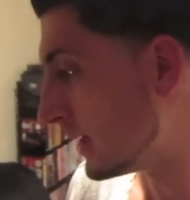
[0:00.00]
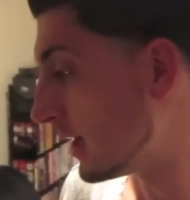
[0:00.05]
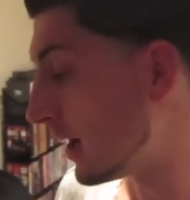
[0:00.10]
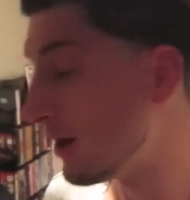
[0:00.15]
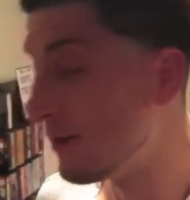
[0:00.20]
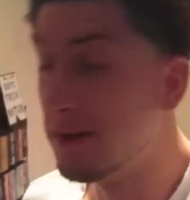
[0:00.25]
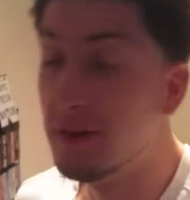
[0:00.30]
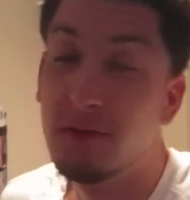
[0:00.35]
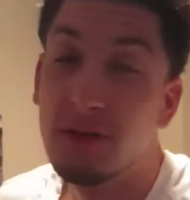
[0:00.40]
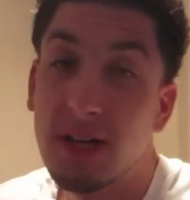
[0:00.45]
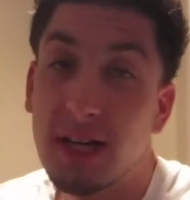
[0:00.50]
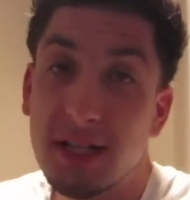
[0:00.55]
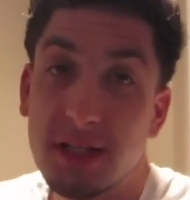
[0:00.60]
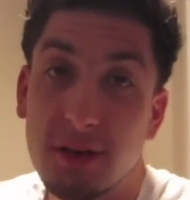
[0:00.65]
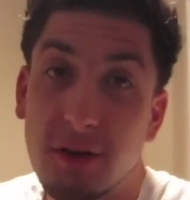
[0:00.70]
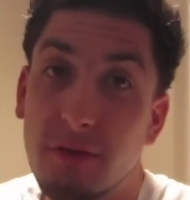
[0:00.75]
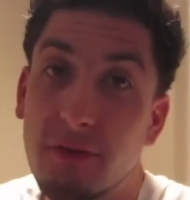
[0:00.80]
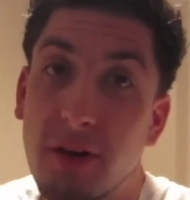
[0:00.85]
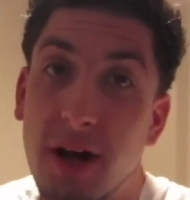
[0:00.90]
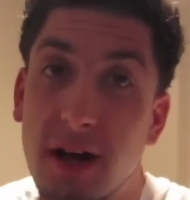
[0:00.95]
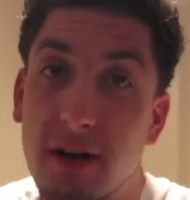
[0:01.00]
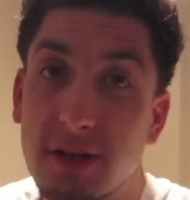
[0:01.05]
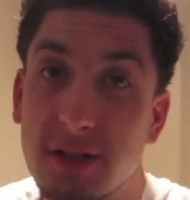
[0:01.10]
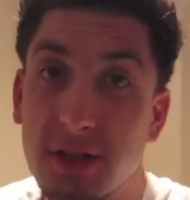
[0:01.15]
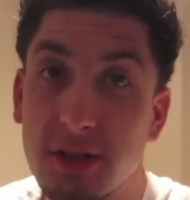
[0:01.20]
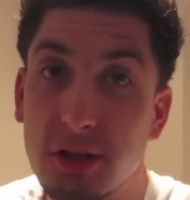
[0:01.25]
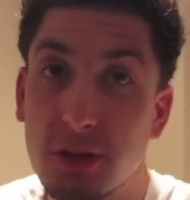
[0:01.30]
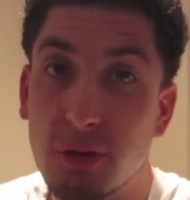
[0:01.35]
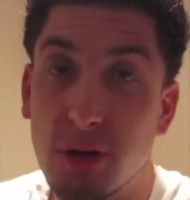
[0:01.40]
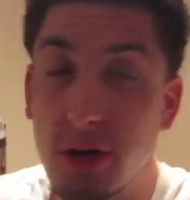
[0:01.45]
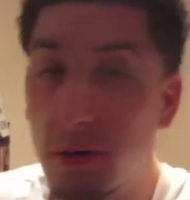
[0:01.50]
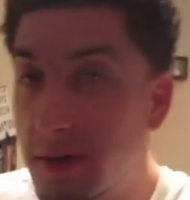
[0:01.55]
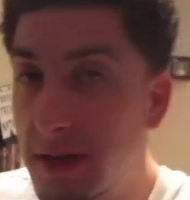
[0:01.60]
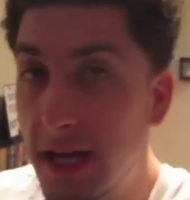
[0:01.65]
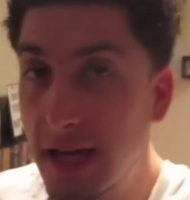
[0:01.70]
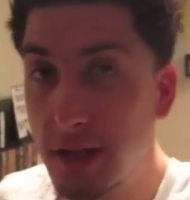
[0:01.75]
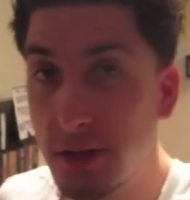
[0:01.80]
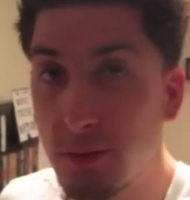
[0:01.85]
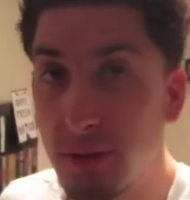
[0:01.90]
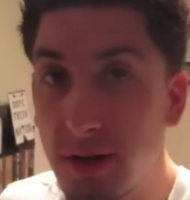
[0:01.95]
Oh, and if you guys don't follow us on Twitter, we
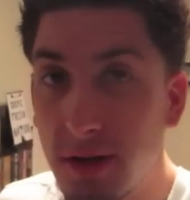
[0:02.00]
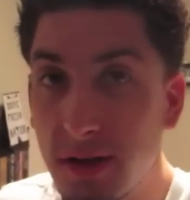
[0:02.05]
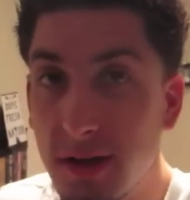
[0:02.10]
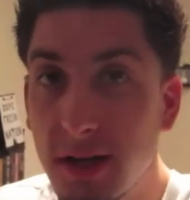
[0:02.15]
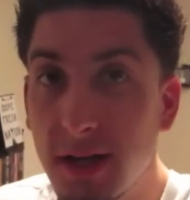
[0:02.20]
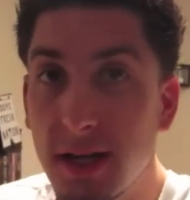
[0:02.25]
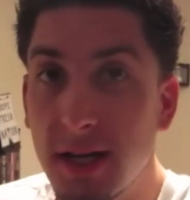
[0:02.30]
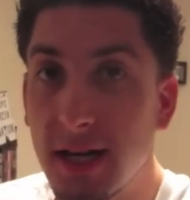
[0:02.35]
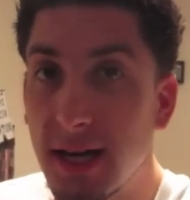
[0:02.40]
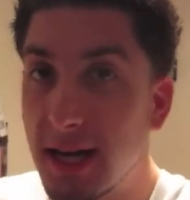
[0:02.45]
got Twitter.